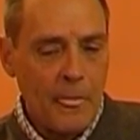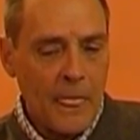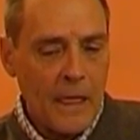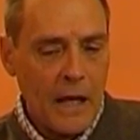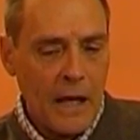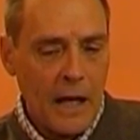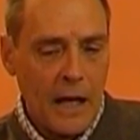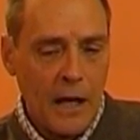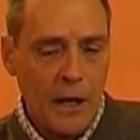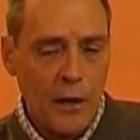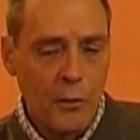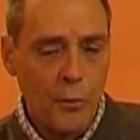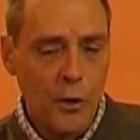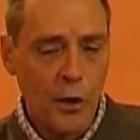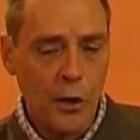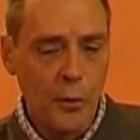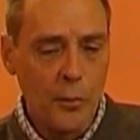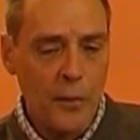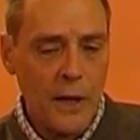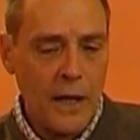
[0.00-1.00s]

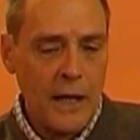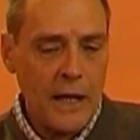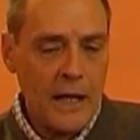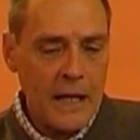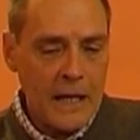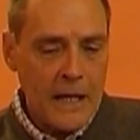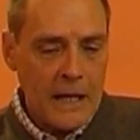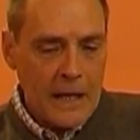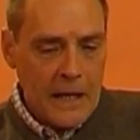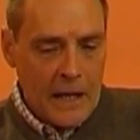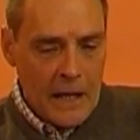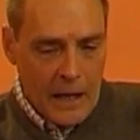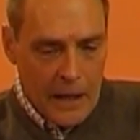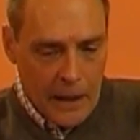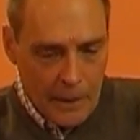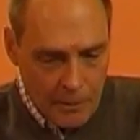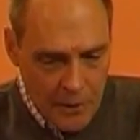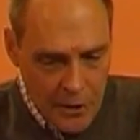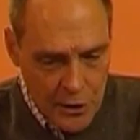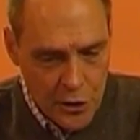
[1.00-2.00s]
will be
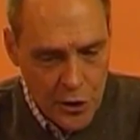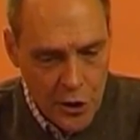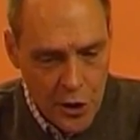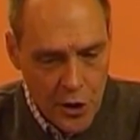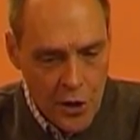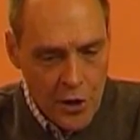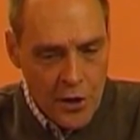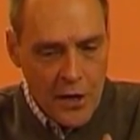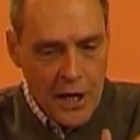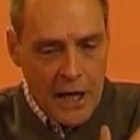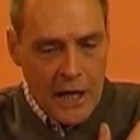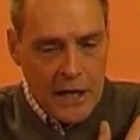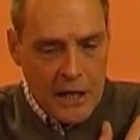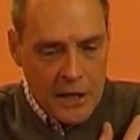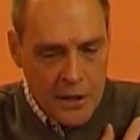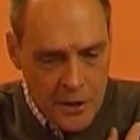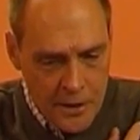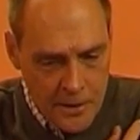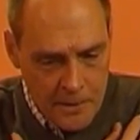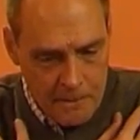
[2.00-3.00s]
turned
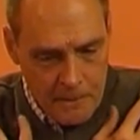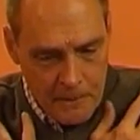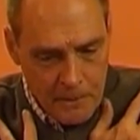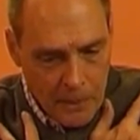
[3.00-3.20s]
in,